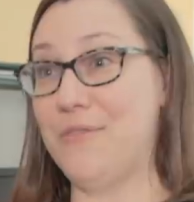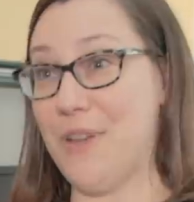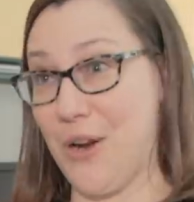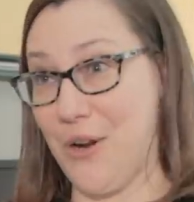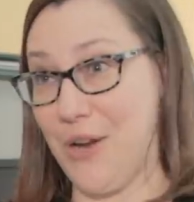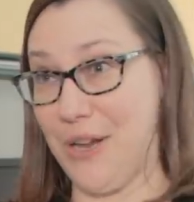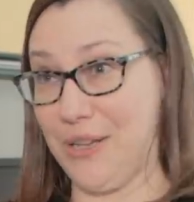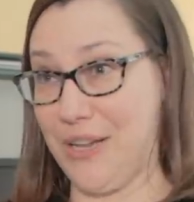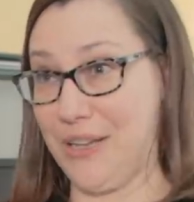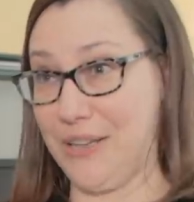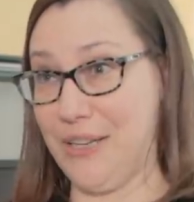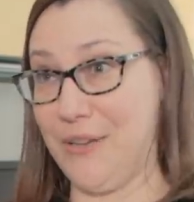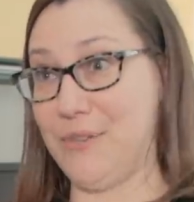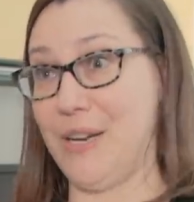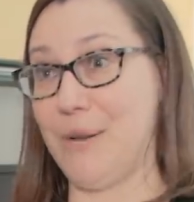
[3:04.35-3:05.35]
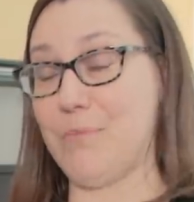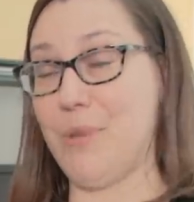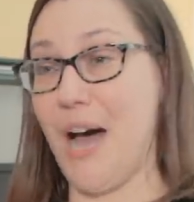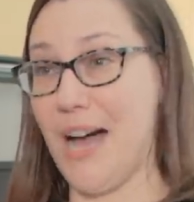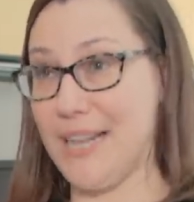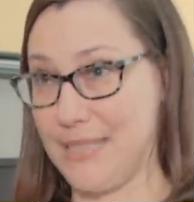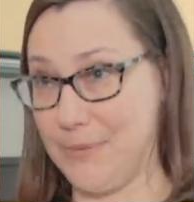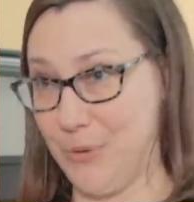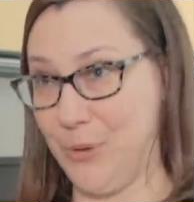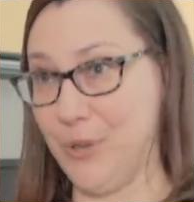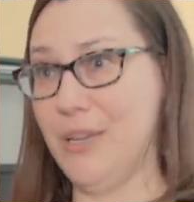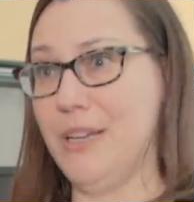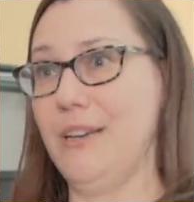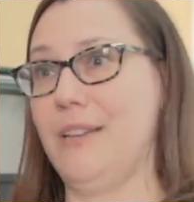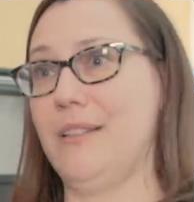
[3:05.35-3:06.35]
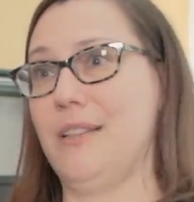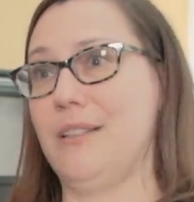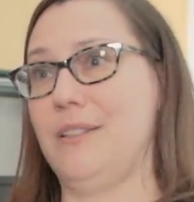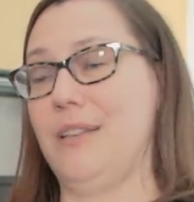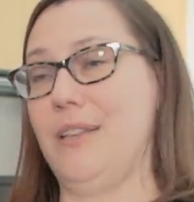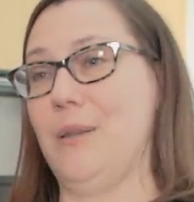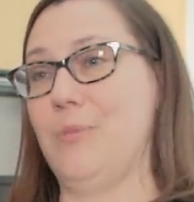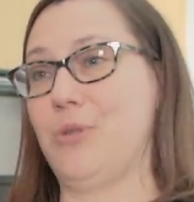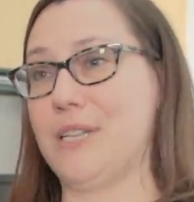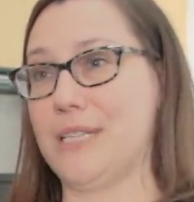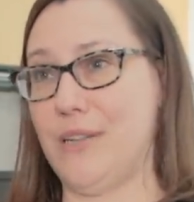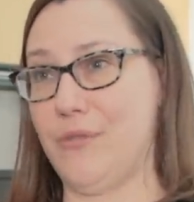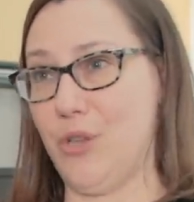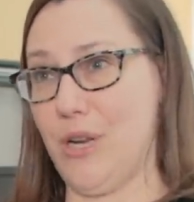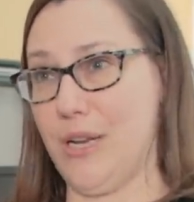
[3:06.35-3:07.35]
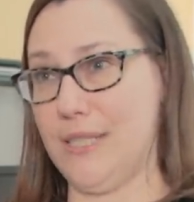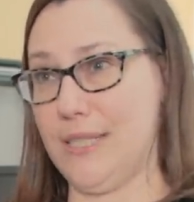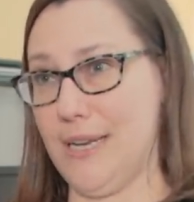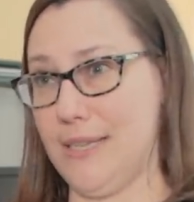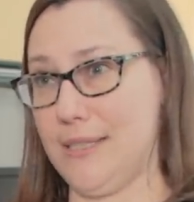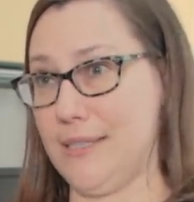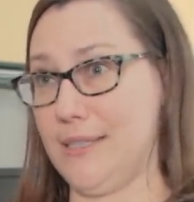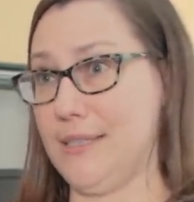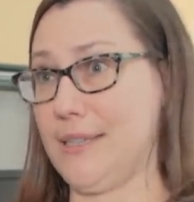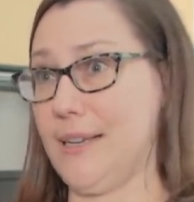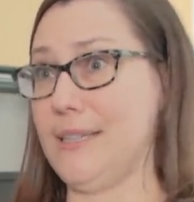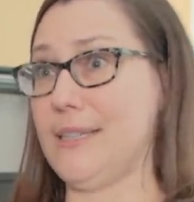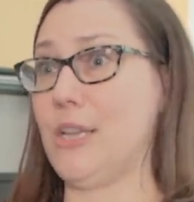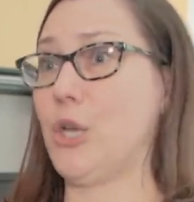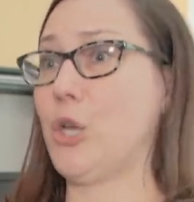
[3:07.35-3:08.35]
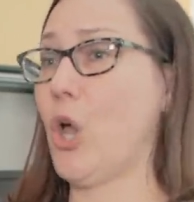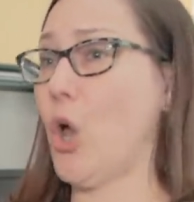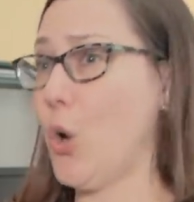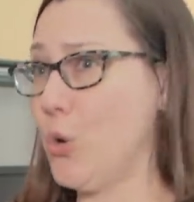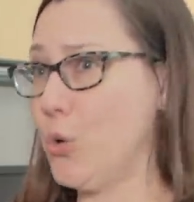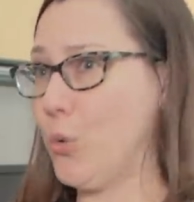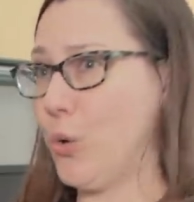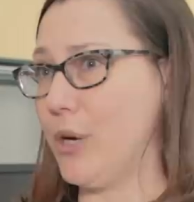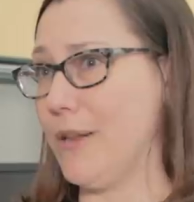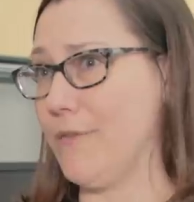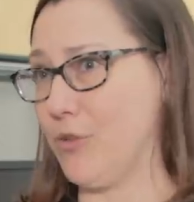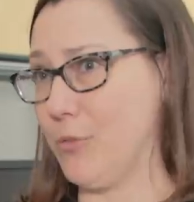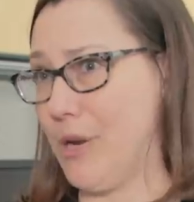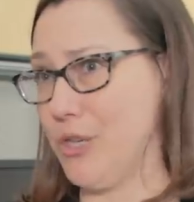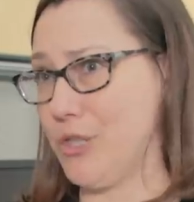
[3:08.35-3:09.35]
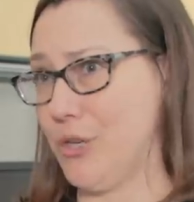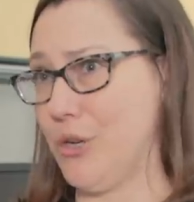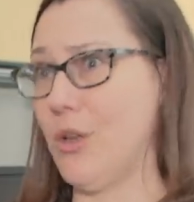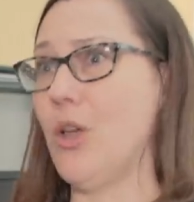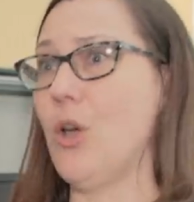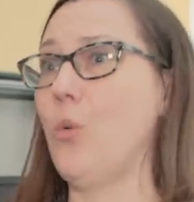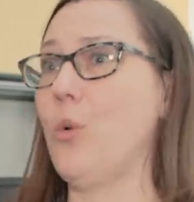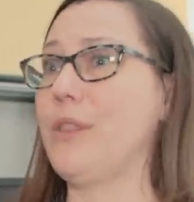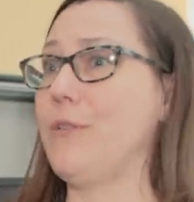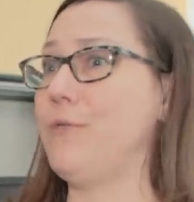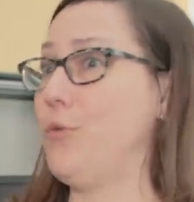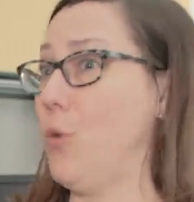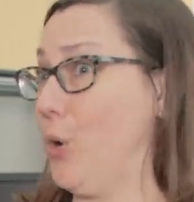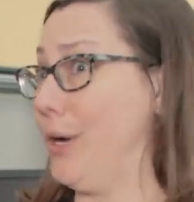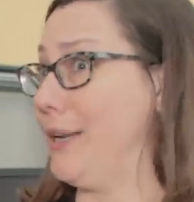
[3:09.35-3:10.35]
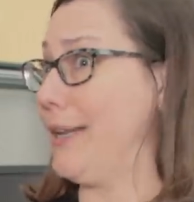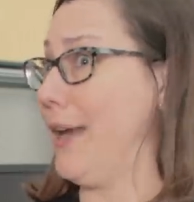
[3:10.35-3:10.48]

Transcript: Very unlikely, if not impossible, that the President of the United States is discussing code-word information with a foreign